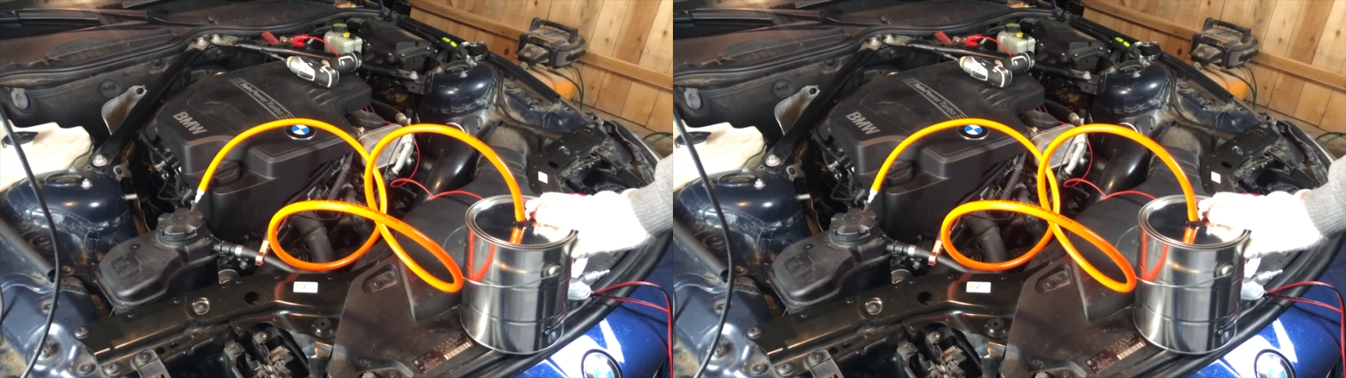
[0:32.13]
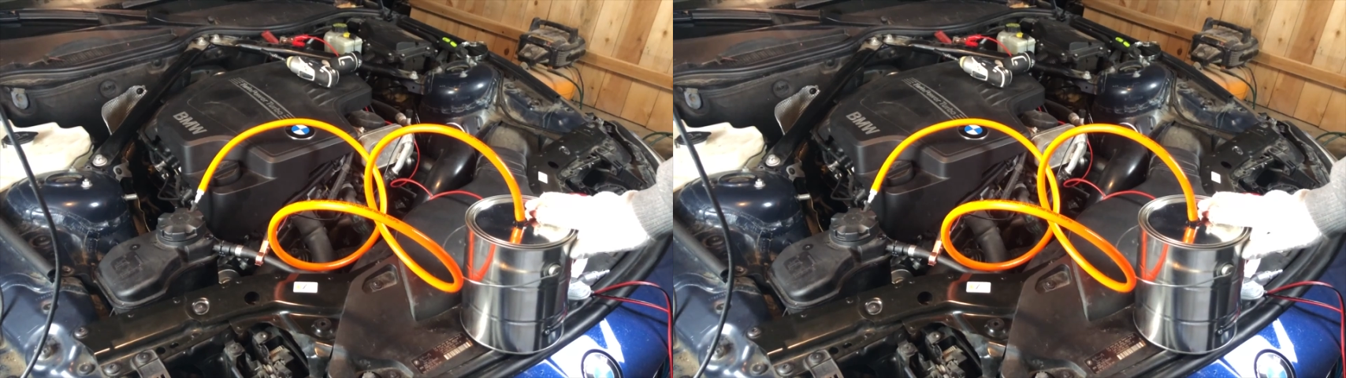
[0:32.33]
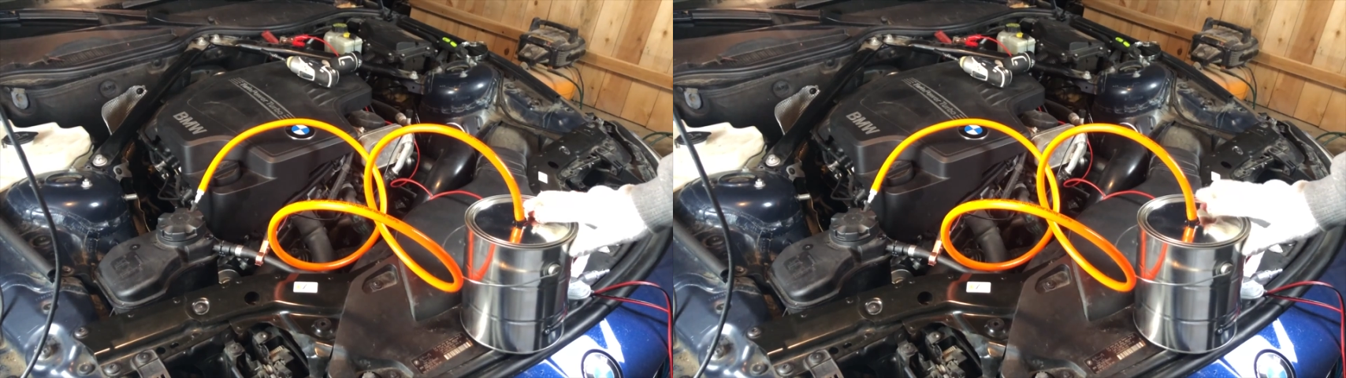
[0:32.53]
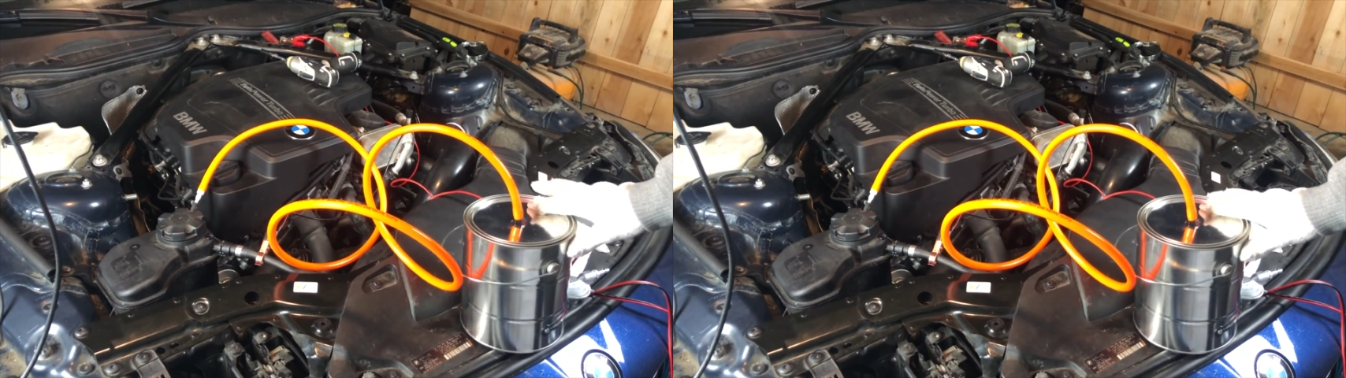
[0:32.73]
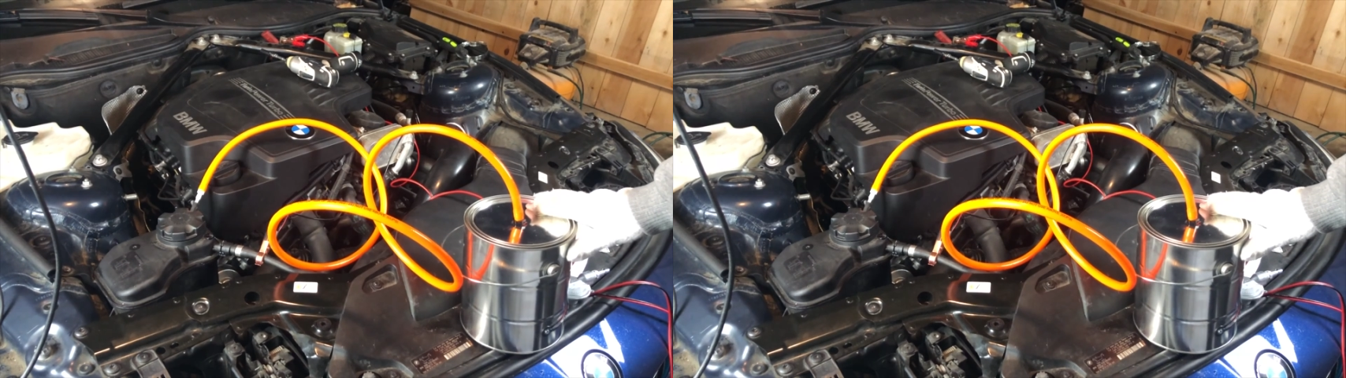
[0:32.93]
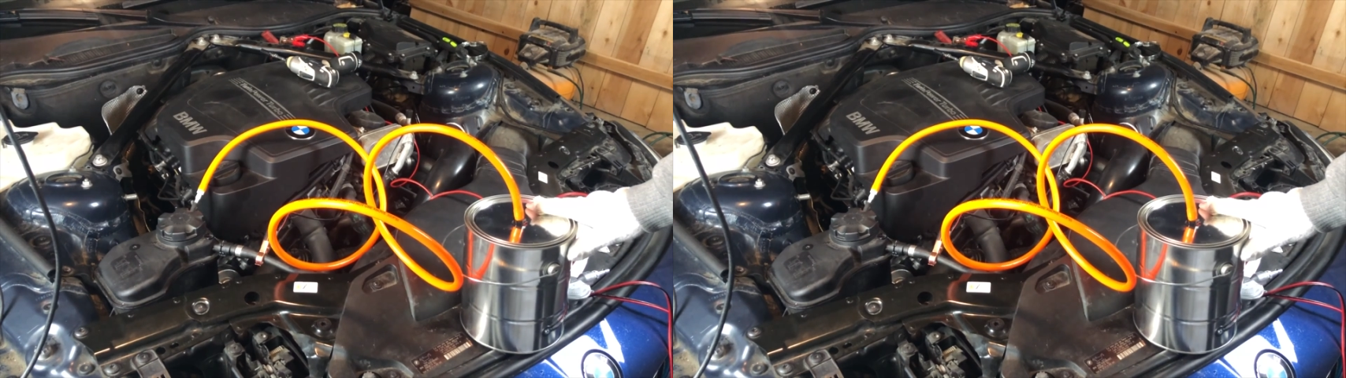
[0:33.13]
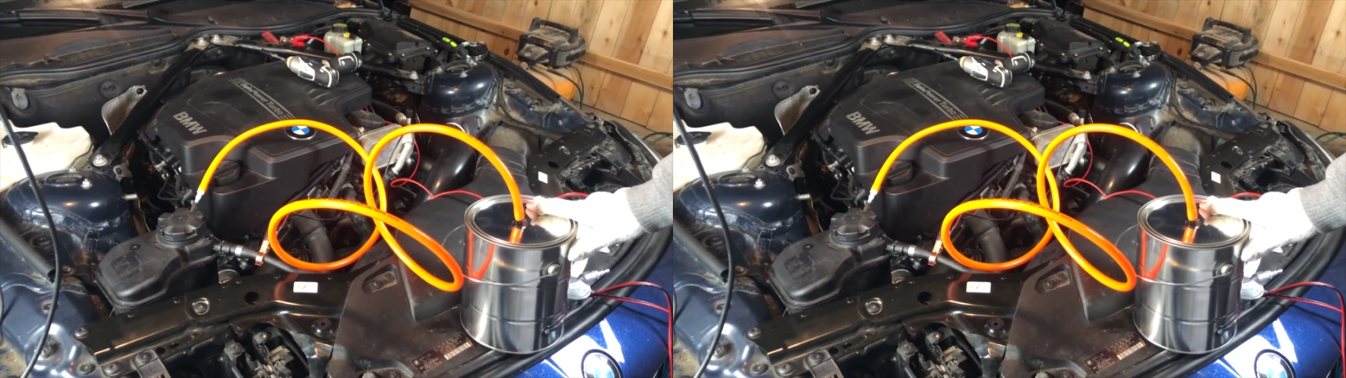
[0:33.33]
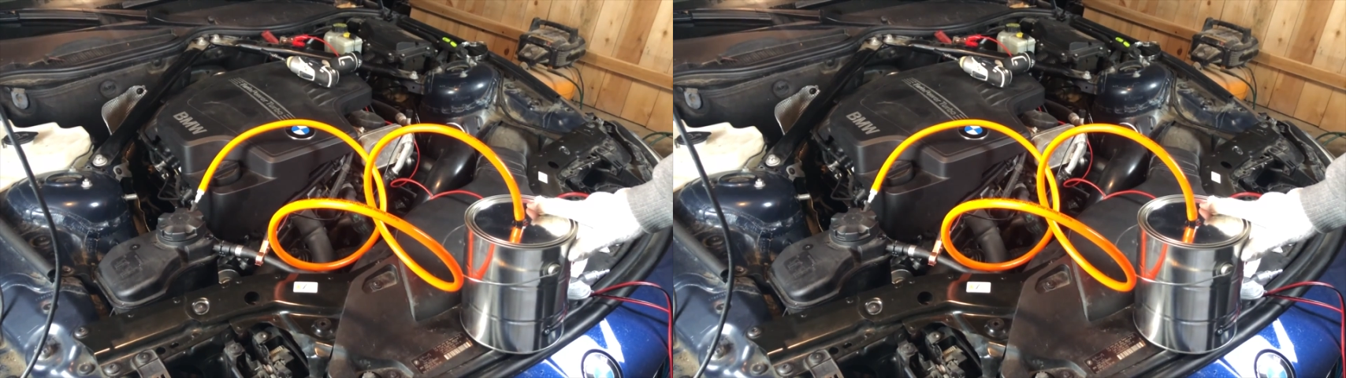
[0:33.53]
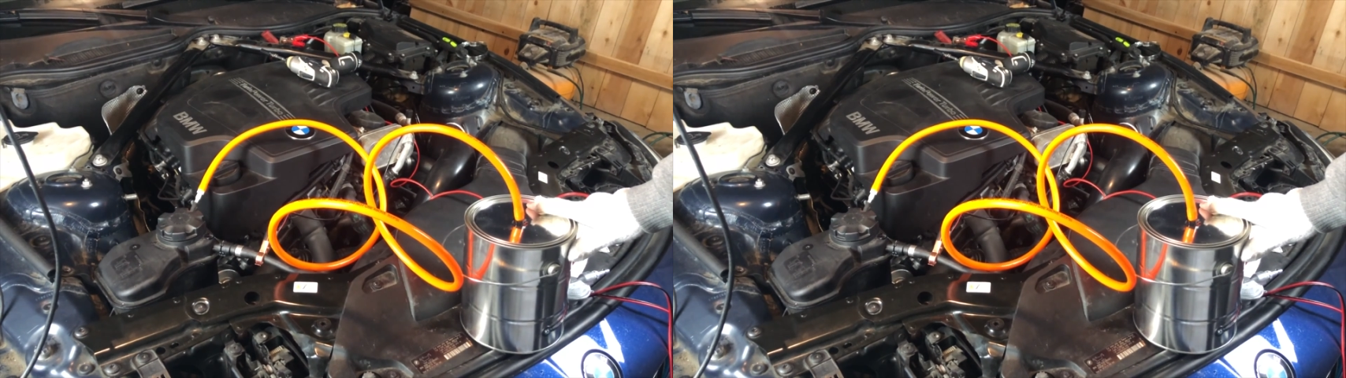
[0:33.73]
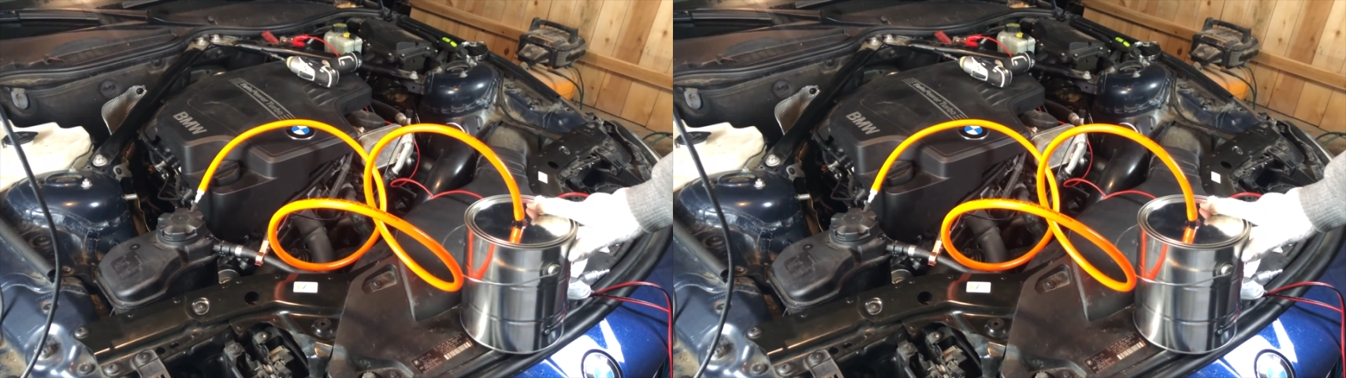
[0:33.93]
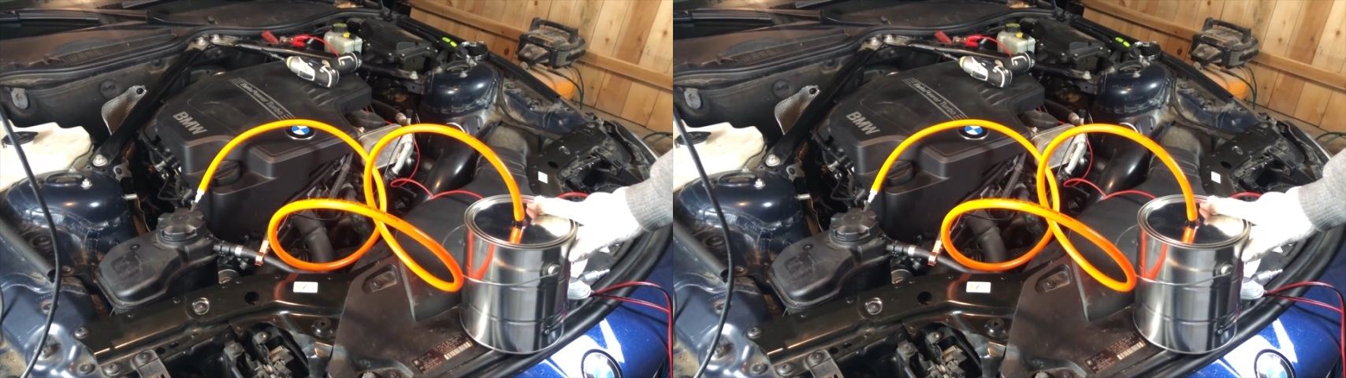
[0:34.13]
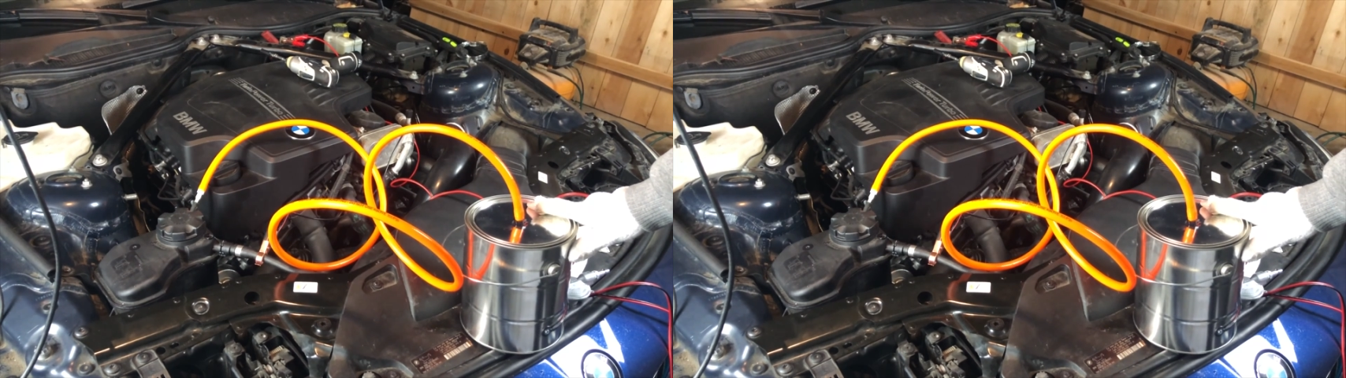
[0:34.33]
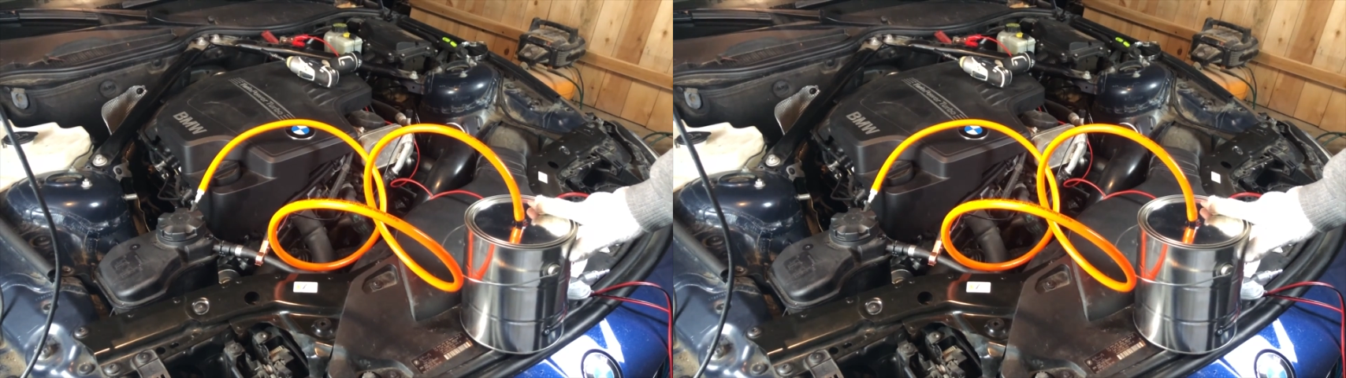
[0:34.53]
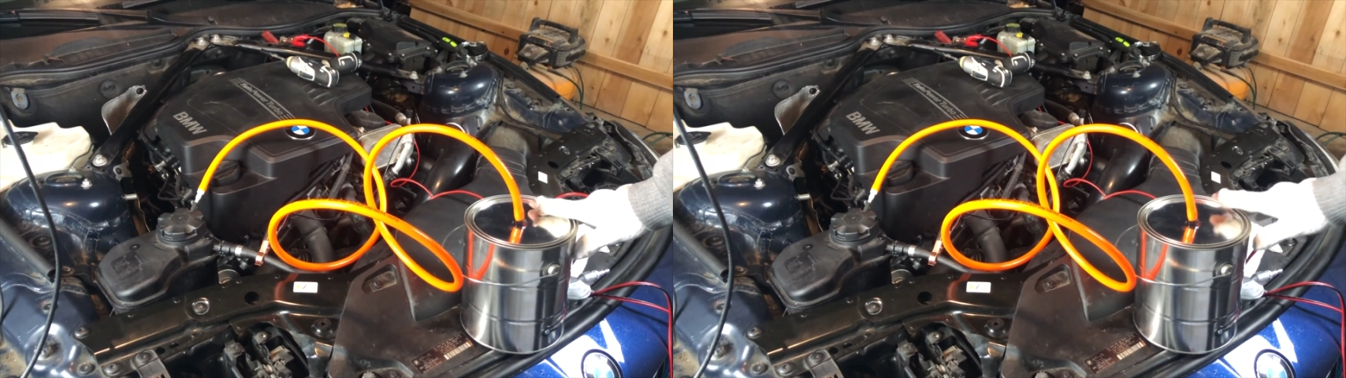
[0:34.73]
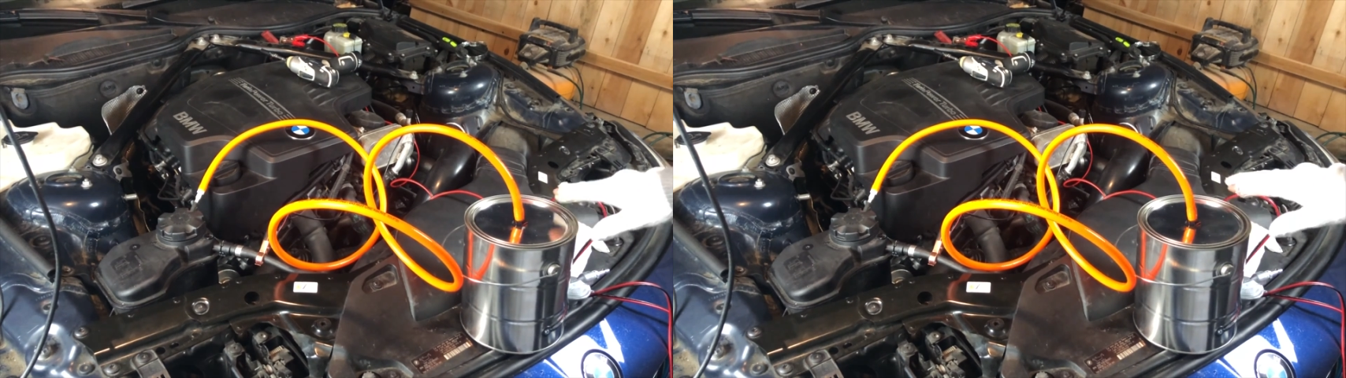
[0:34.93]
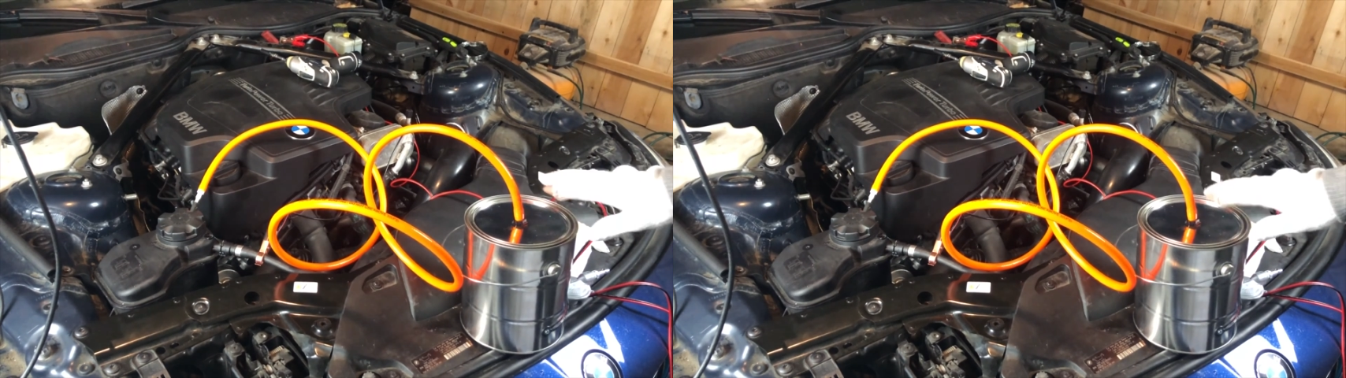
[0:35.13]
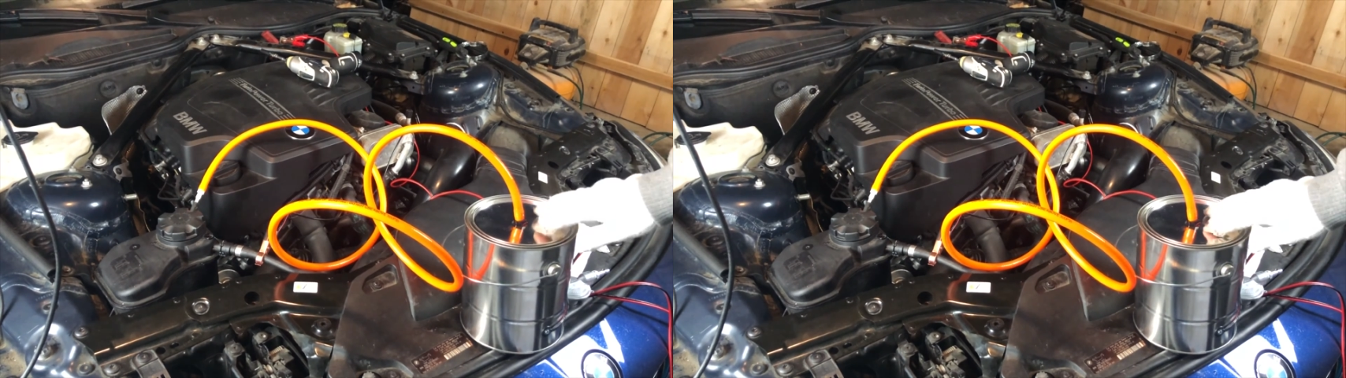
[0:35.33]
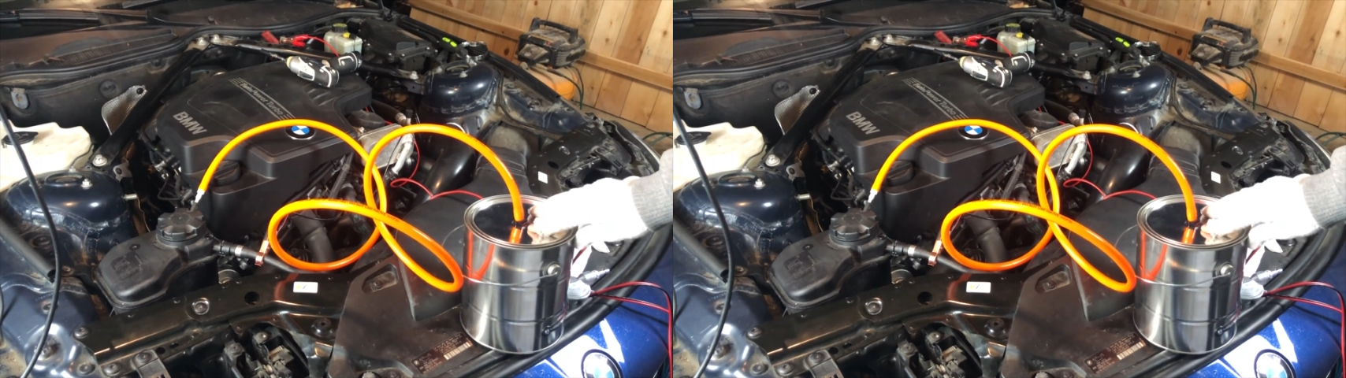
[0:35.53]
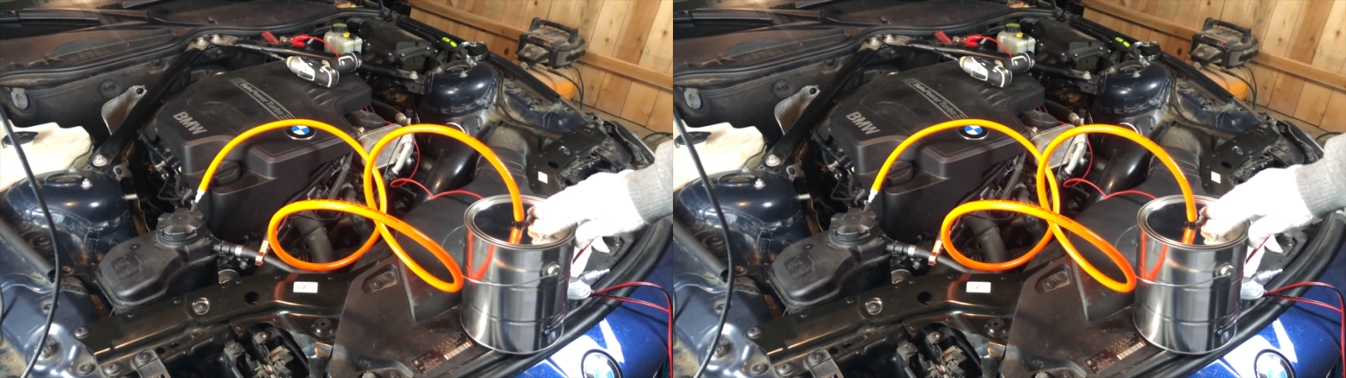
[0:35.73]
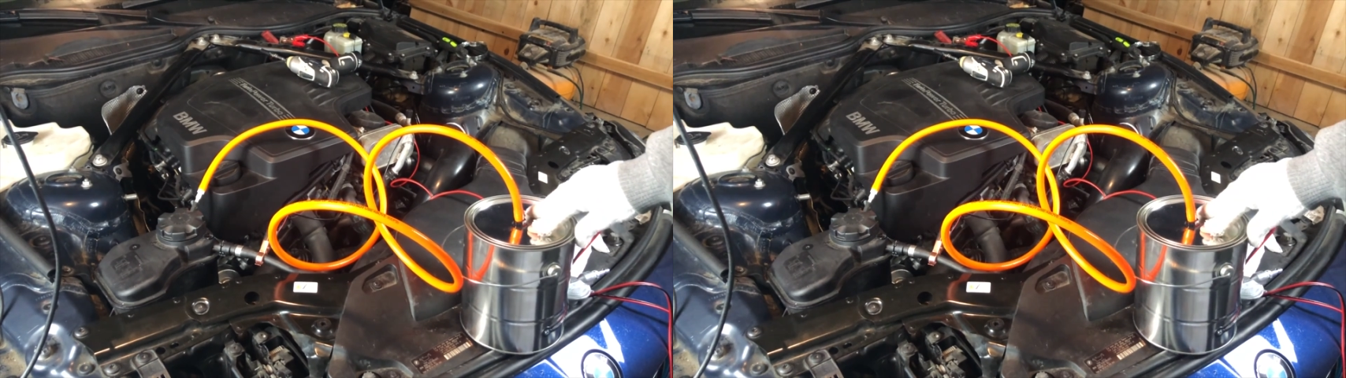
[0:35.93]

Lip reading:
Nobody's mouth can be seen.